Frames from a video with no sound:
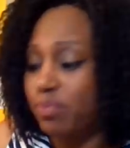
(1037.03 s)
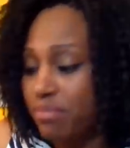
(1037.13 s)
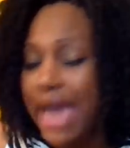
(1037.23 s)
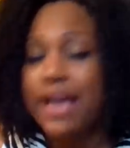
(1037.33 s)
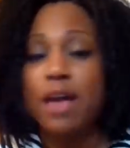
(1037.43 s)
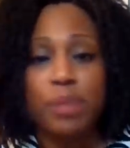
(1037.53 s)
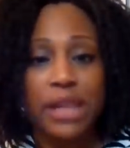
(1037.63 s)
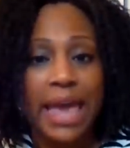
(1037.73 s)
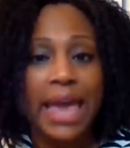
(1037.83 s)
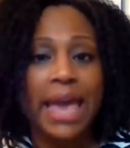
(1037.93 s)
Make a
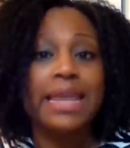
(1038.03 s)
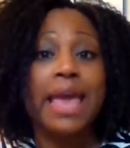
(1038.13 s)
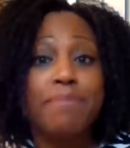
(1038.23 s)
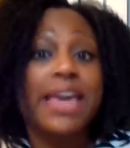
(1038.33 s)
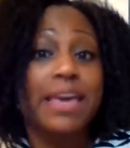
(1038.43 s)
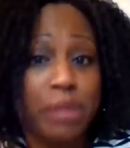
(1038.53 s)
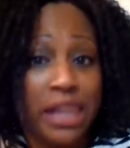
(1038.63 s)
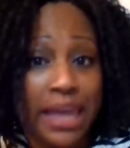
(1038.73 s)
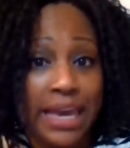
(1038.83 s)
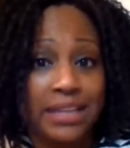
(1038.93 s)
plan and make it
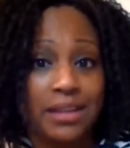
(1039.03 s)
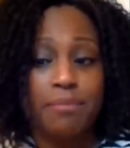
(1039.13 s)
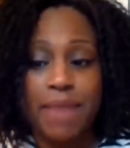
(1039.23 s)
plain.